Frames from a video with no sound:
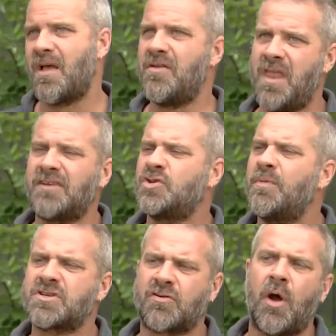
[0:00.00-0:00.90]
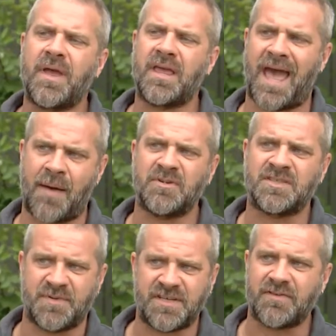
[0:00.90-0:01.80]
Not so much growing apples
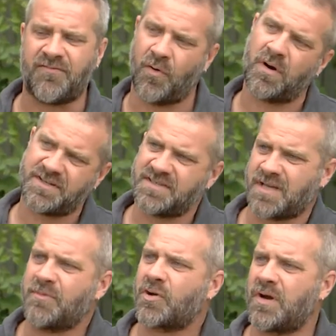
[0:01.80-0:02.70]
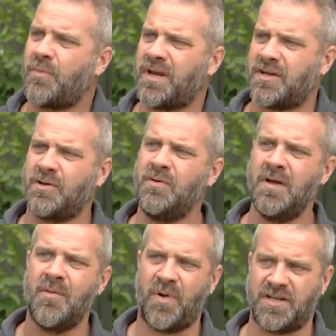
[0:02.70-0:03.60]
specifically for it, to some degree we do,
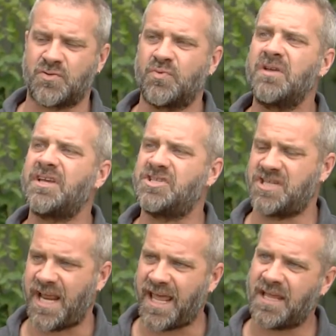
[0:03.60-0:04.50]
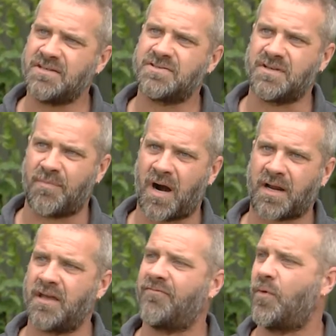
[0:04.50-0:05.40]
but it's really changed the
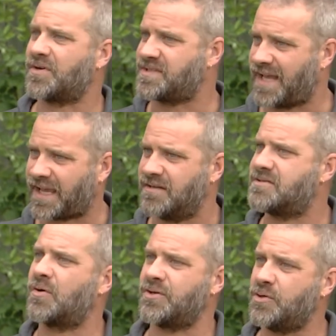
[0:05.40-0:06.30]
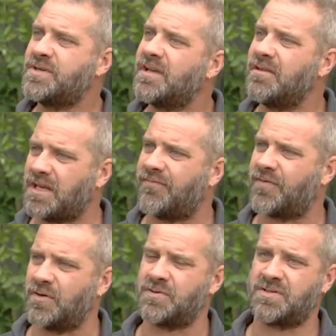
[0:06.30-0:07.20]
market for seconds or utility
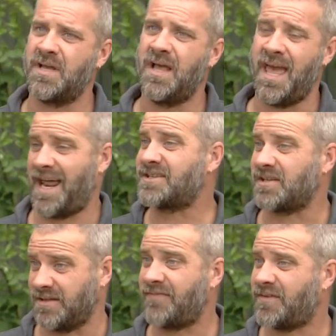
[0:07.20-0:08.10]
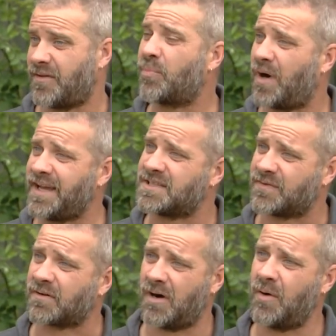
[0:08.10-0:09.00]
fruits and actually lifted the price
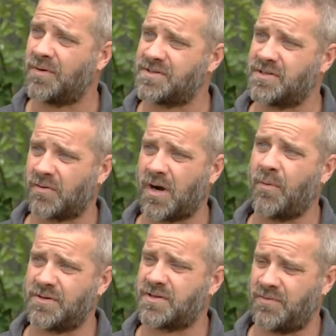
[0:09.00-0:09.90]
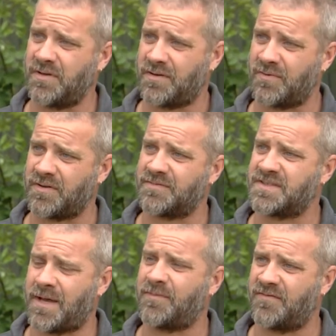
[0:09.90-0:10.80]
for growers. So growers are really, really
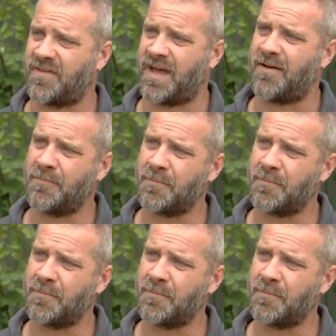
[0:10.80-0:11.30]
receptive to that.